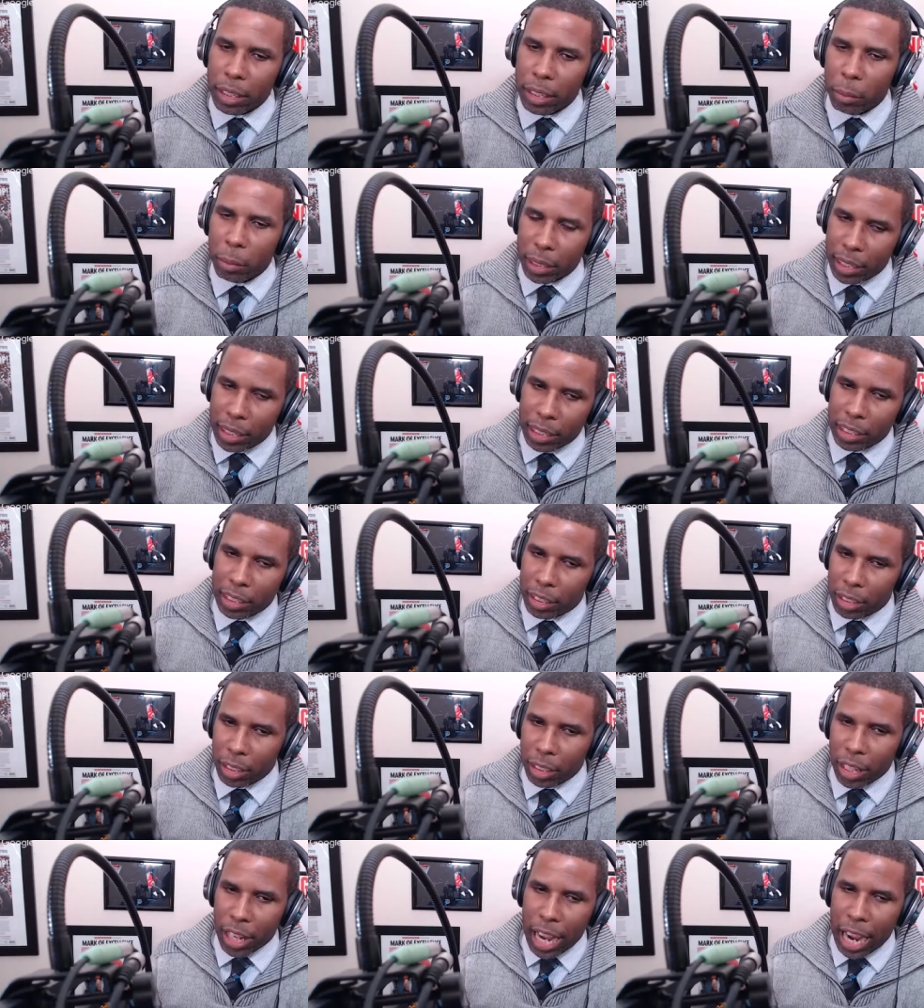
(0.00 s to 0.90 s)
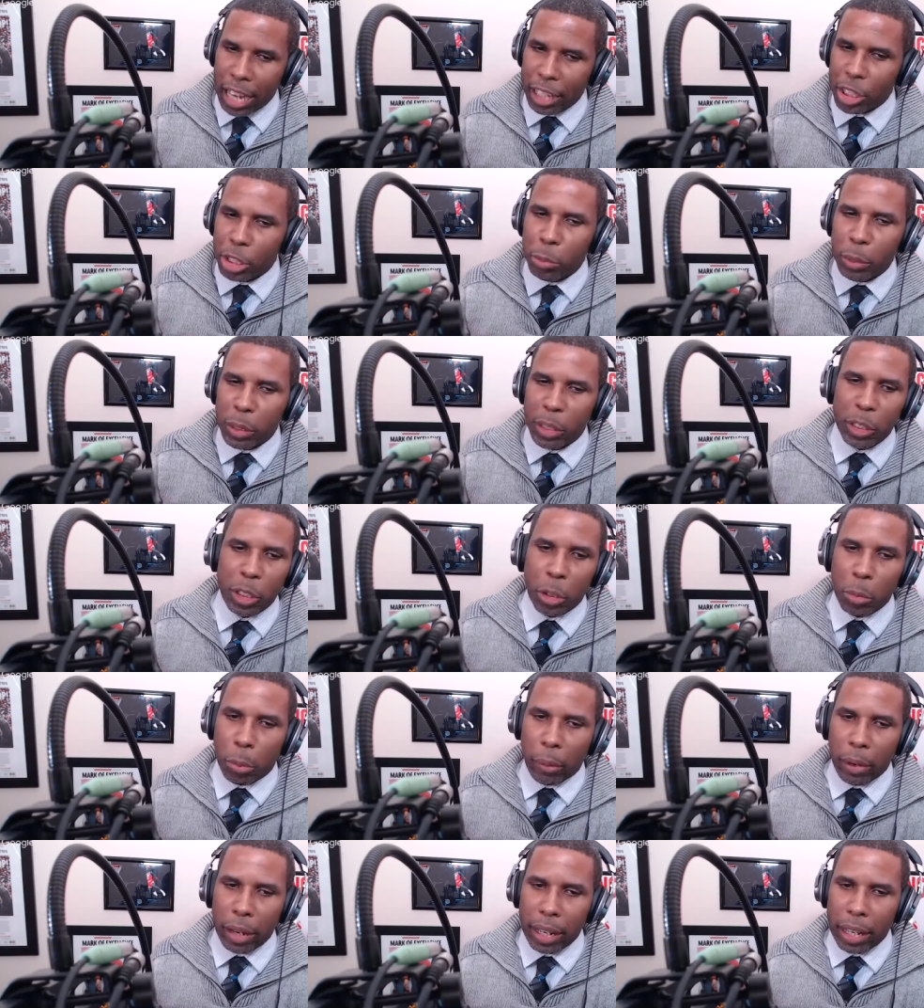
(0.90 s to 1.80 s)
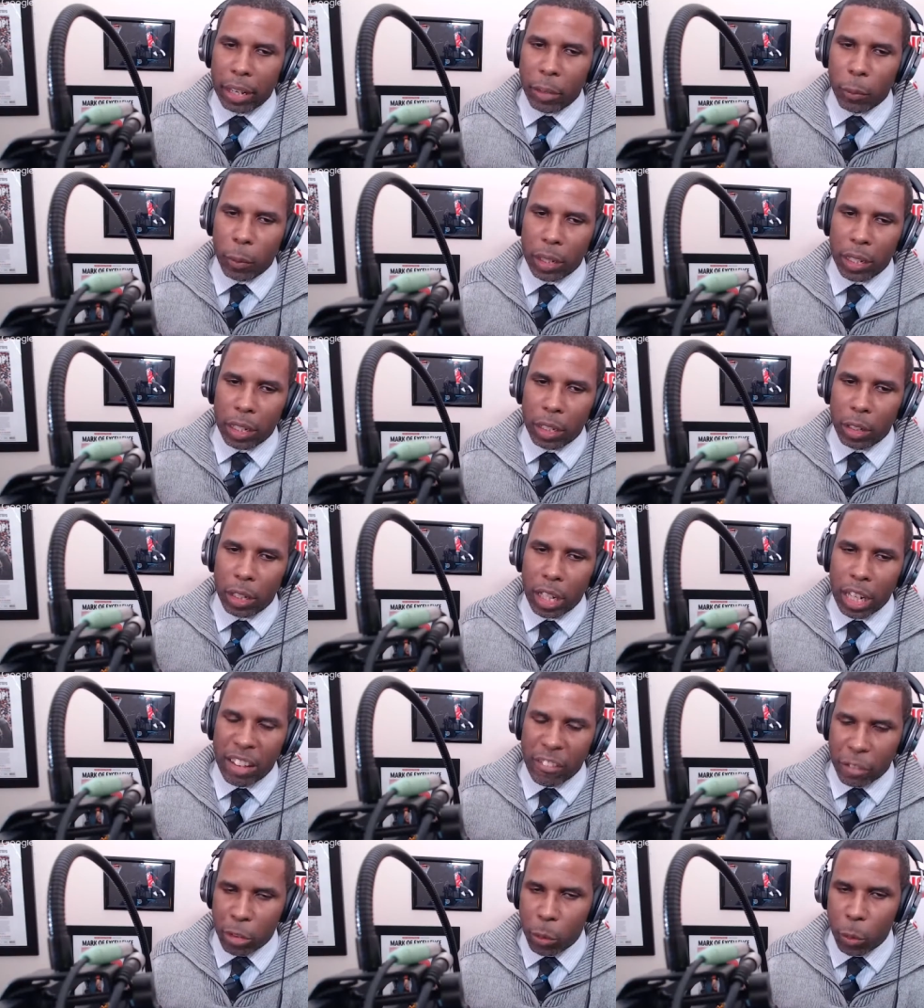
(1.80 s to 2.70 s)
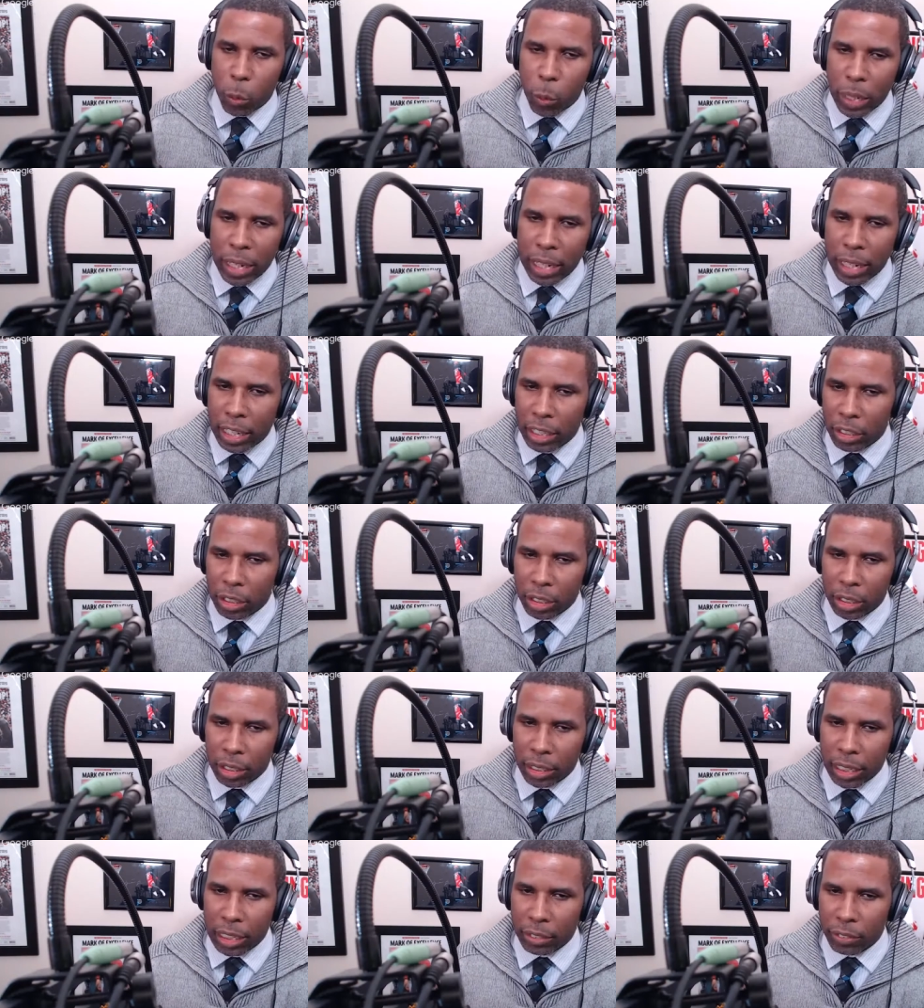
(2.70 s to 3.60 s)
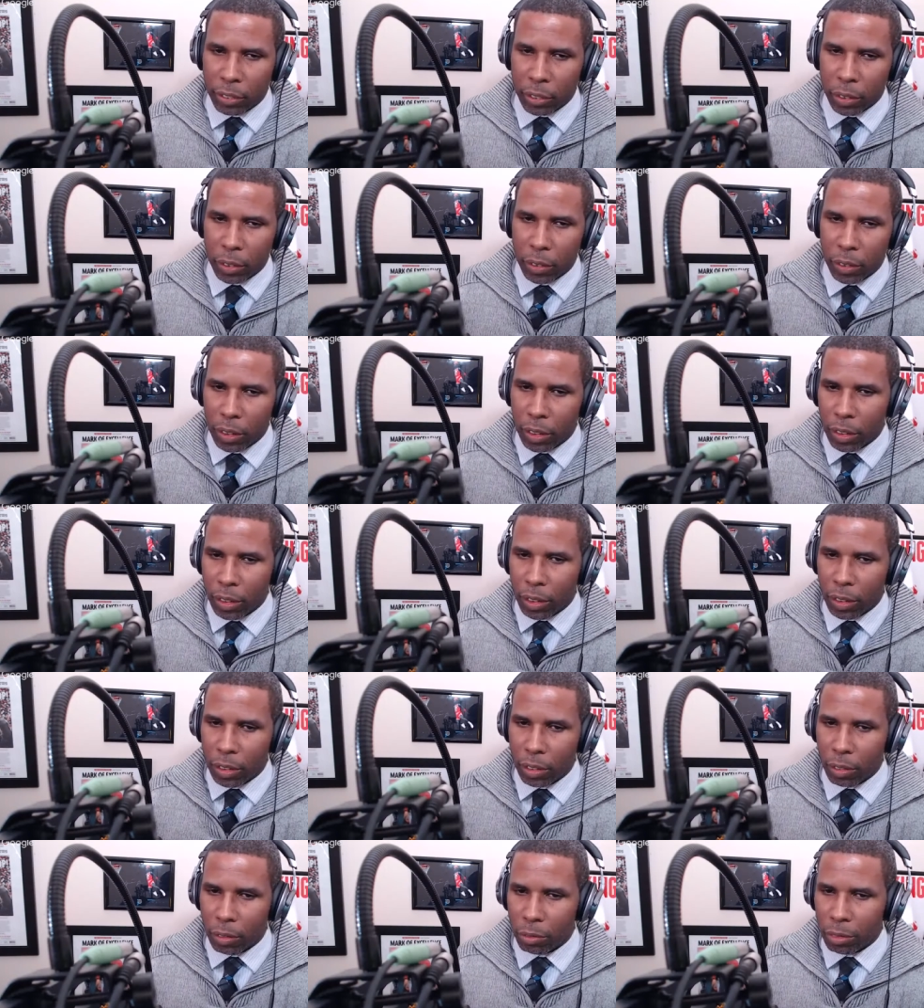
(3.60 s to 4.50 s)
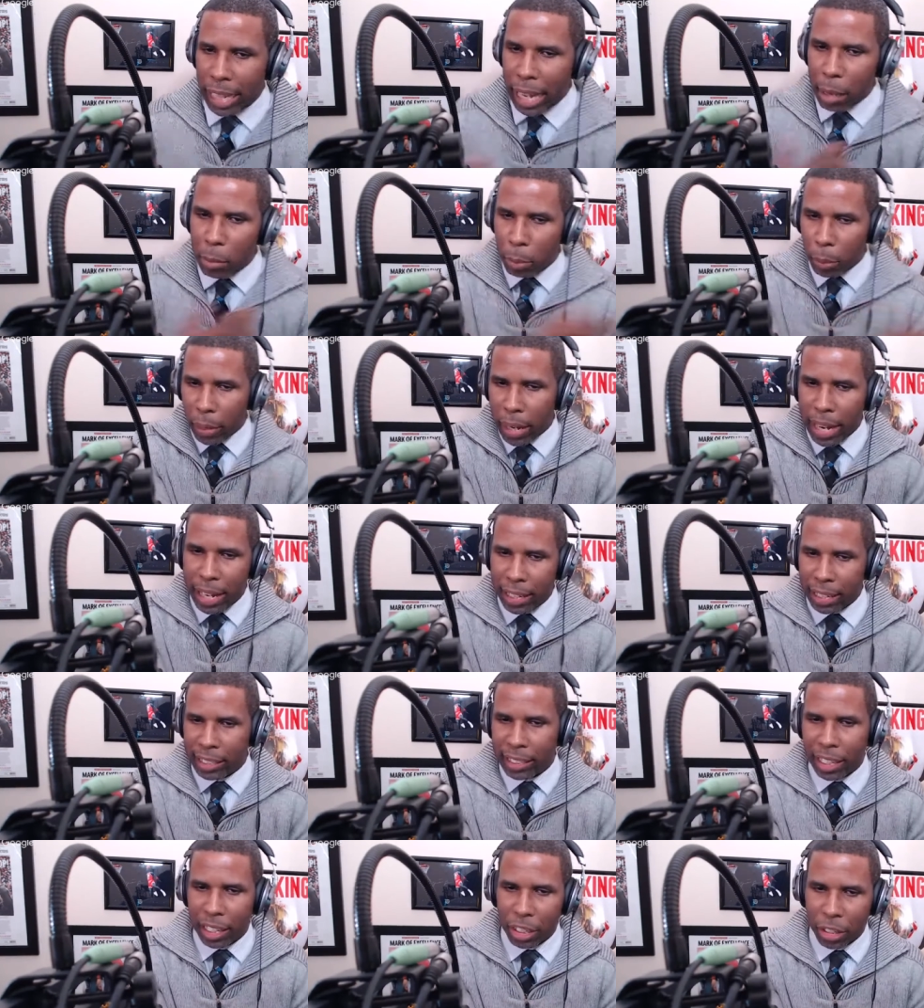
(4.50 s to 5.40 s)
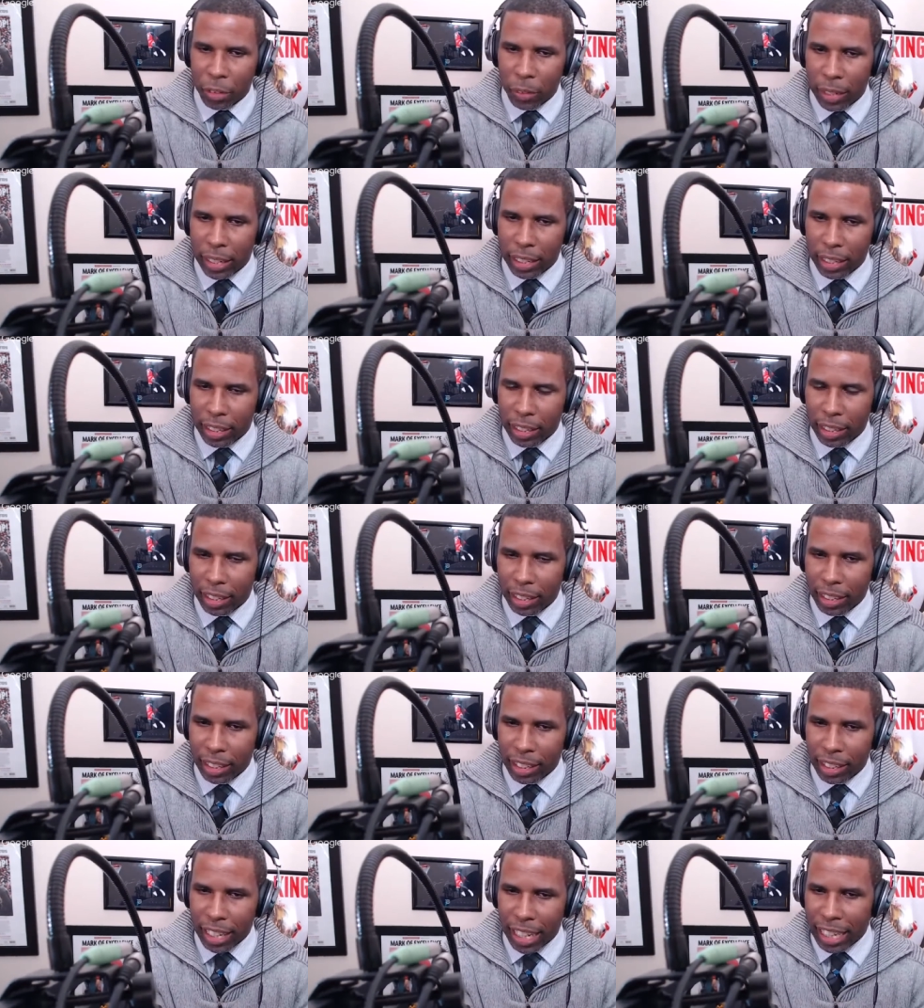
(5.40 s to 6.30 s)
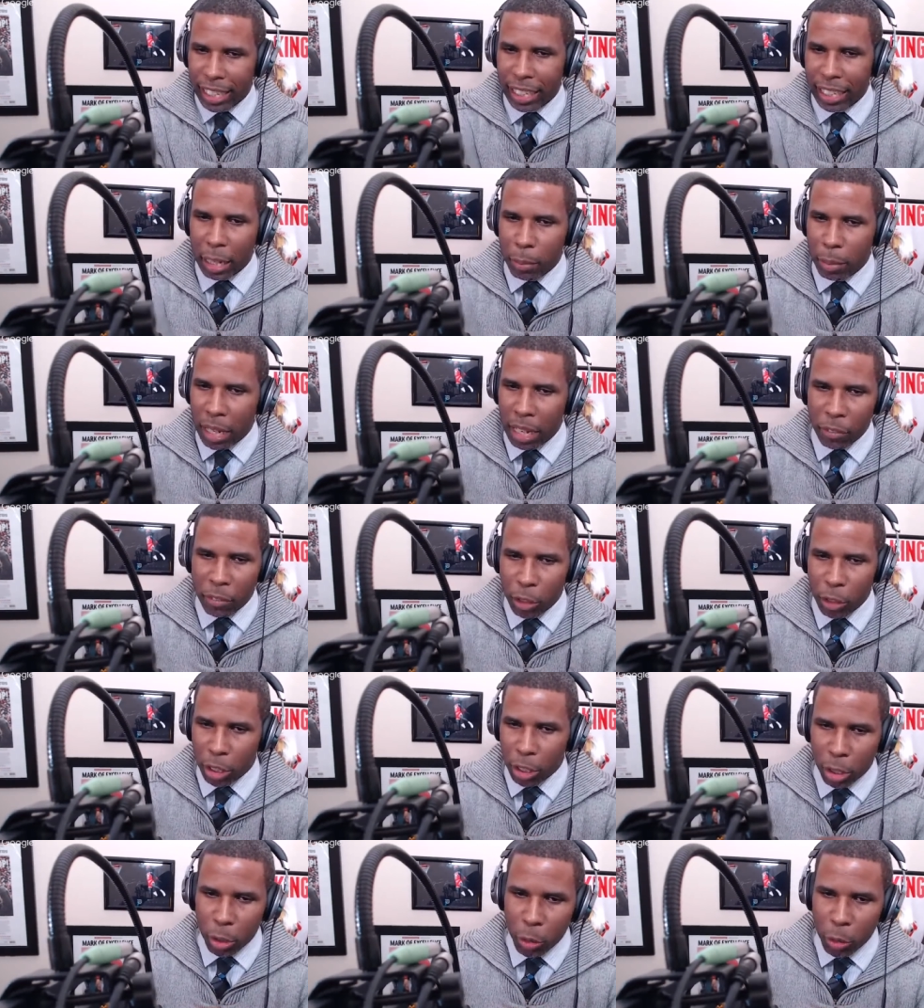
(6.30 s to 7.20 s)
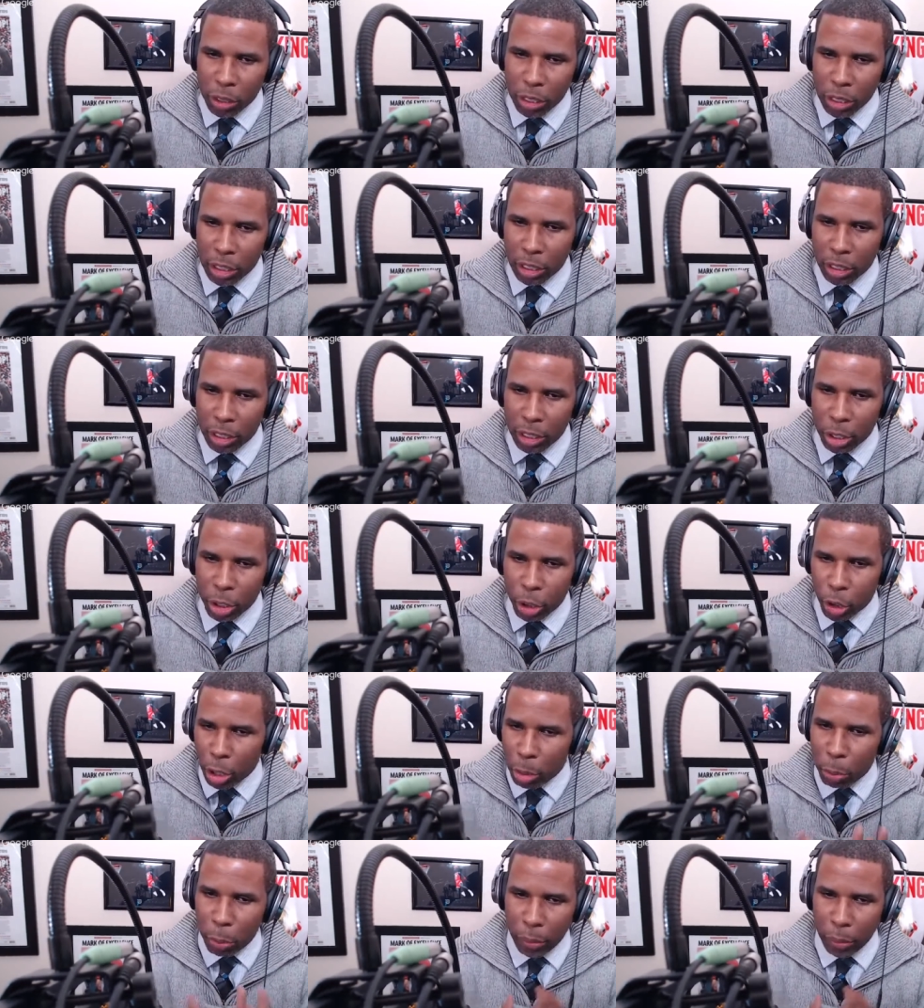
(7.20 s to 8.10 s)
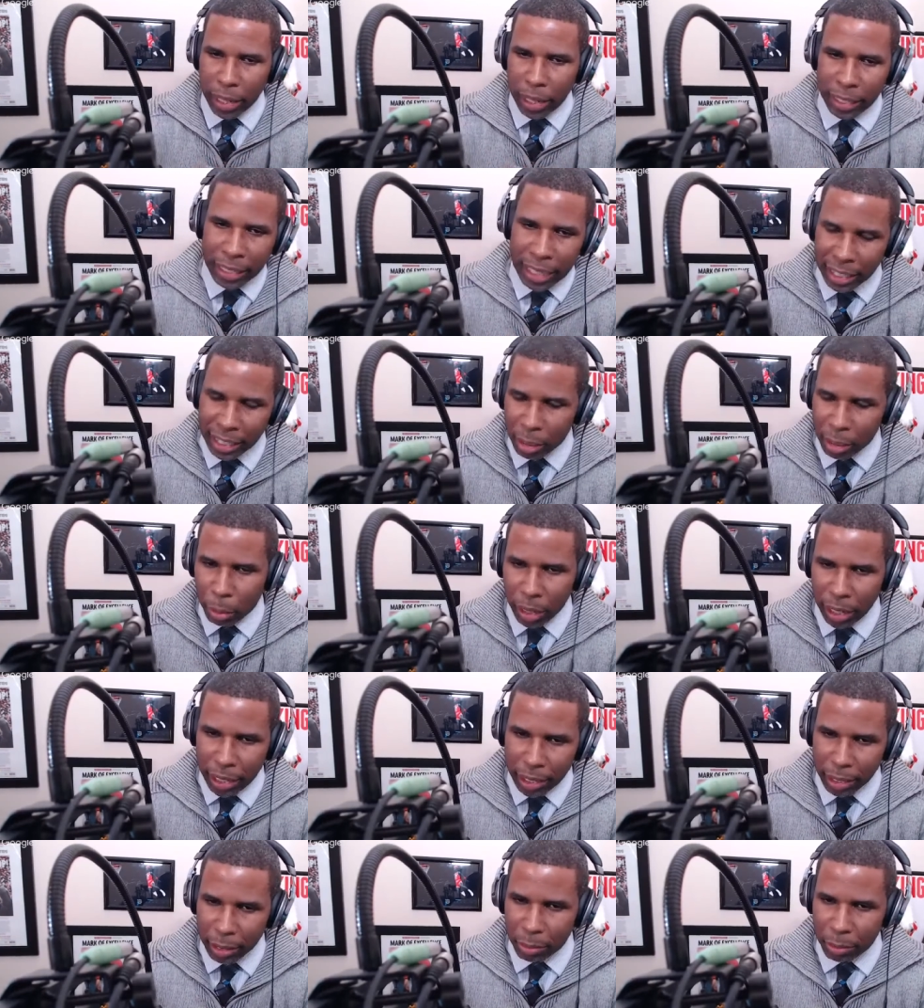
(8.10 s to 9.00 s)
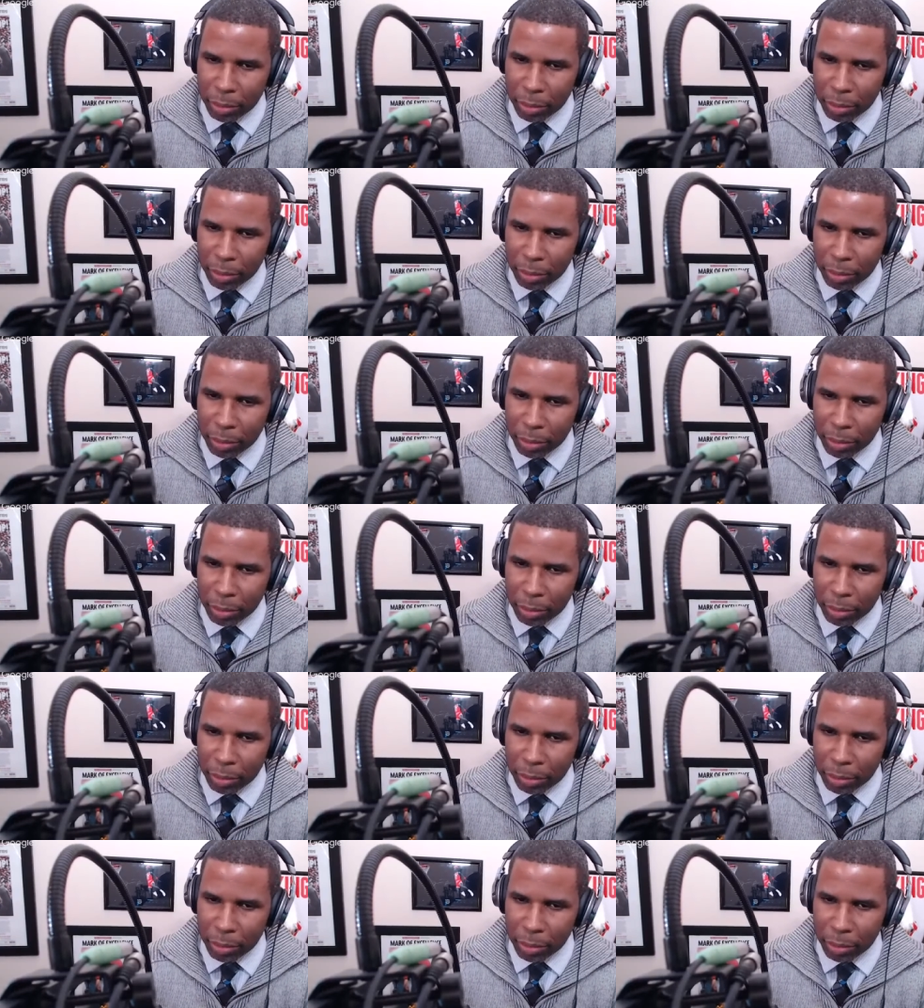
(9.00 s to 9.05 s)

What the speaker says: Because how you build your brand when if you win and successful, that brand gets all the credit. And then, but if you're losing, your brand takes the blame.